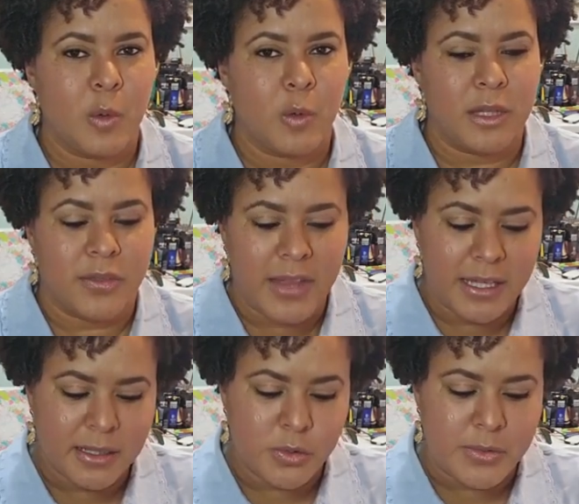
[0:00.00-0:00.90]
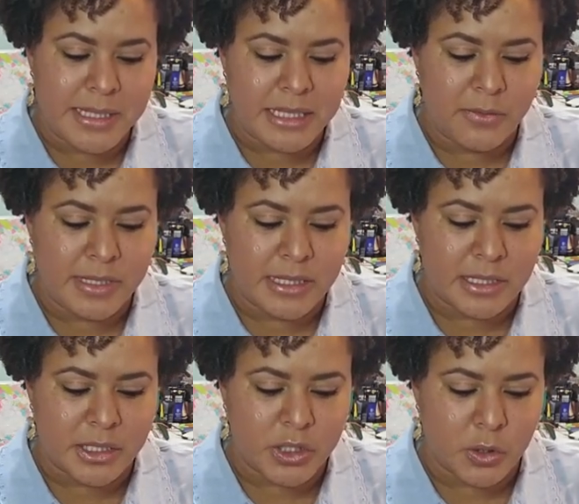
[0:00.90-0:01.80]
we think creativity
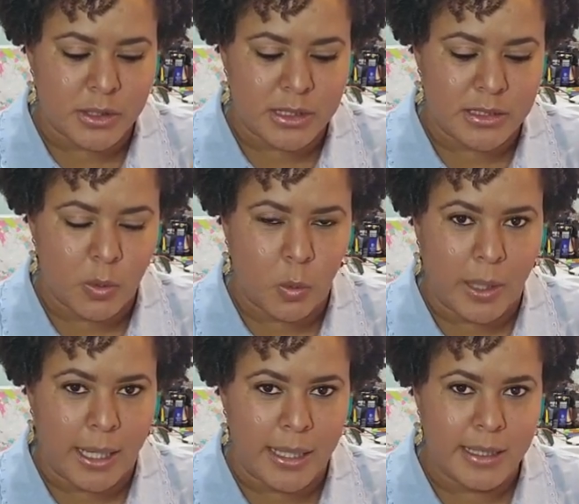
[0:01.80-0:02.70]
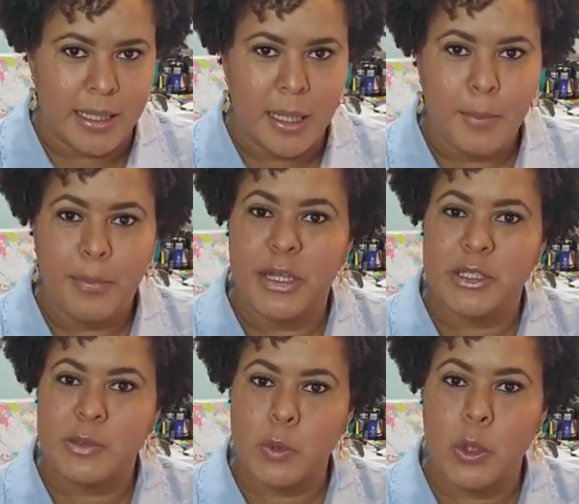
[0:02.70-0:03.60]
is a certain way, but
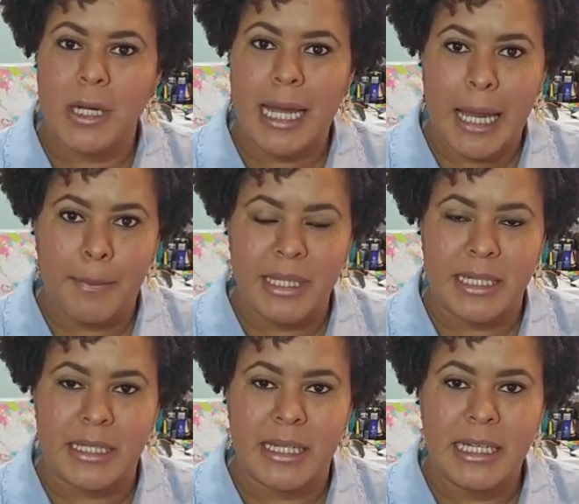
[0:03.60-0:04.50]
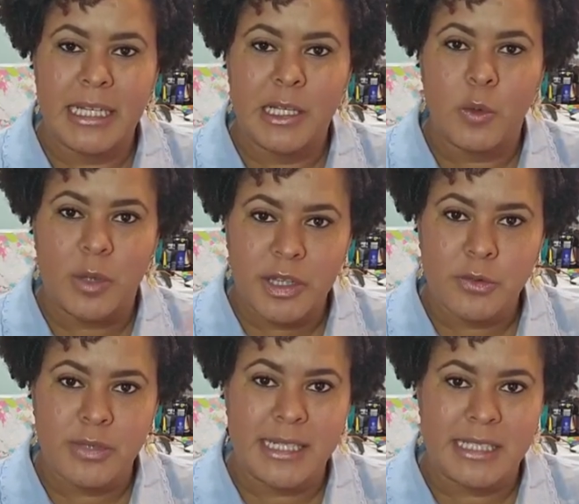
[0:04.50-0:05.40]
there's more happening with
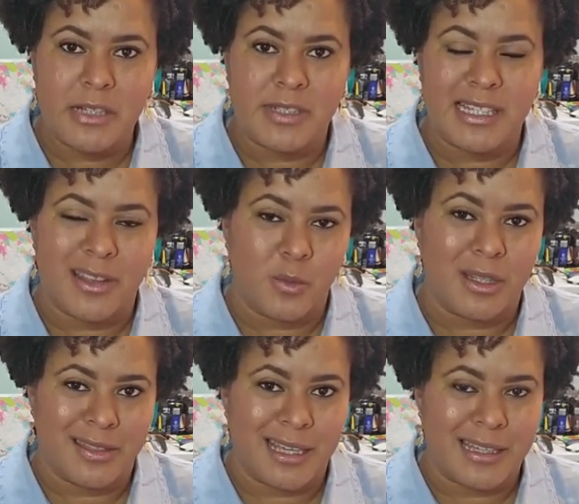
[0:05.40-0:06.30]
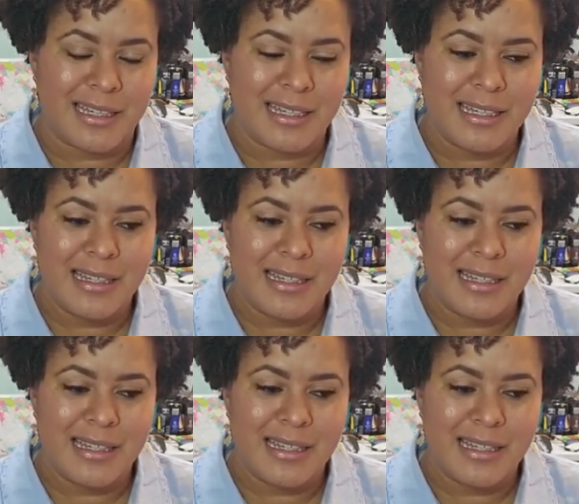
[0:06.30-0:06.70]
creativity than we think.